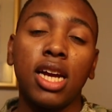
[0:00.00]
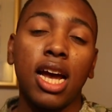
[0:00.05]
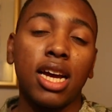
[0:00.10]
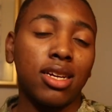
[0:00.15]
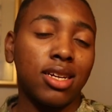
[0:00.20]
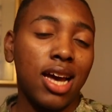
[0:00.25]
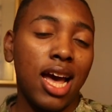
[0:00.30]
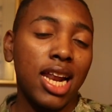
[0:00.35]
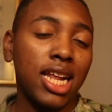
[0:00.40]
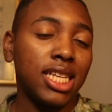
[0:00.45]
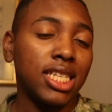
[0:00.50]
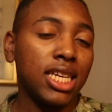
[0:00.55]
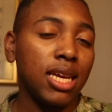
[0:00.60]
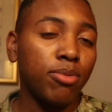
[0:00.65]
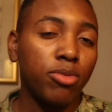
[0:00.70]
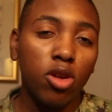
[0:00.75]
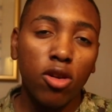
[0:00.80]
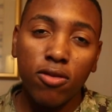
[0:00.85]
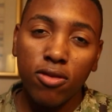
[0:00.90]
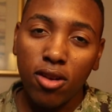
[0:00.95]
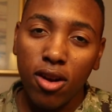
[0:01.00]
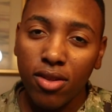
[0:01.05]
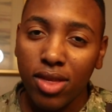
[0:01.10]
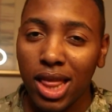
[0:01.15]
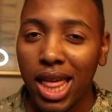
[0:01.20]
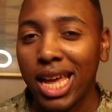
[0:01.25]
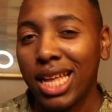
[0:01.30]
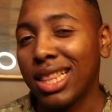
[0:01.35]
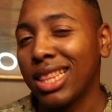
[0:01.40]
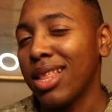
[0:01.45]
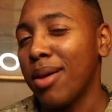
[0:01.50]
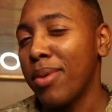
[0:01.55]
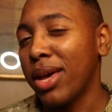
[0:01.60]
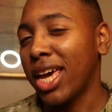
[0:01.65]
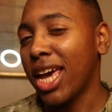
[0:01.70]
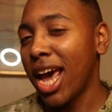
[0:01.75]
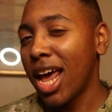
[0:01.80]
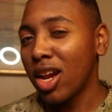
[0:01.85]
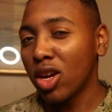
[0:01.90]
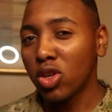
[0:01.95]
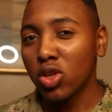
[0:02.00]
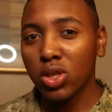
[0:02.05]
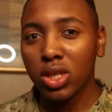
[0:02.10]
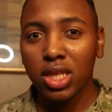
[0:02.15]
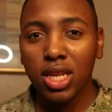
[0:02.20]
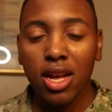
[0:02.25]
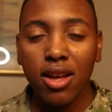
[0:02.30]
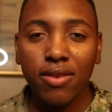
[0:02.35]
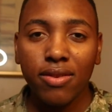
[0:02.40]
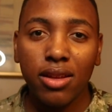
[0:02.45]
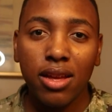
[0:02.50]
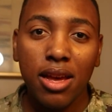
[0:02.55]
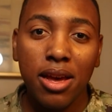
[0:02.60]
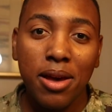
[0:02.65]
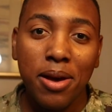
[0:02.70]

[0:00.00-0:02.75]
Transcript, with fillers: I kind of skimmed over all the like the mechanical stuff,